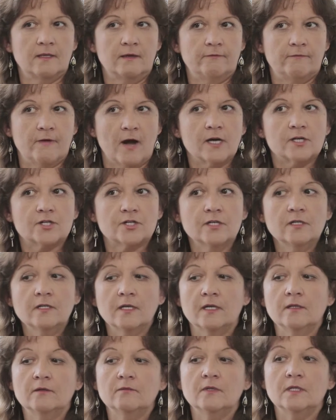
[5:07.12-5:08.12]
they function.
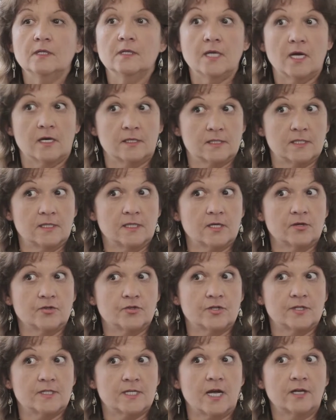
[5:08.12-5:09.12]
And in the arts and
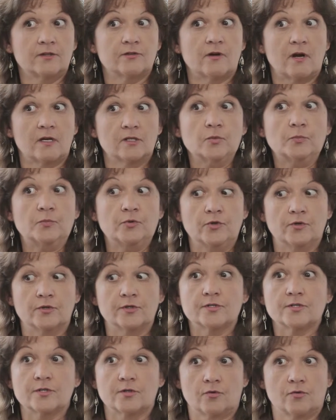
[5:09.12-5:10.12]
culture sector,
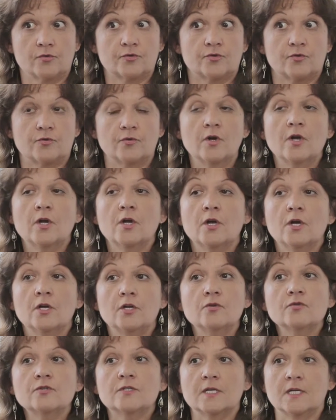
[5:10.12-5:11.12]
entrepreneurs are also
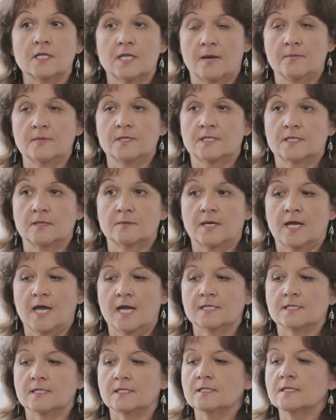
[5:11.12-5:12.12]
using them in some
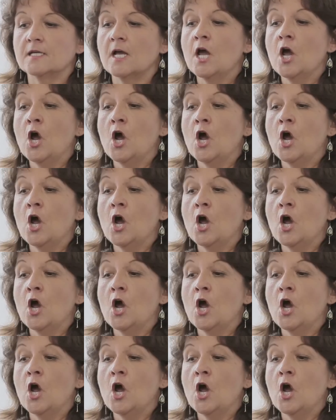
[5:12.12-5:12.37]
cases.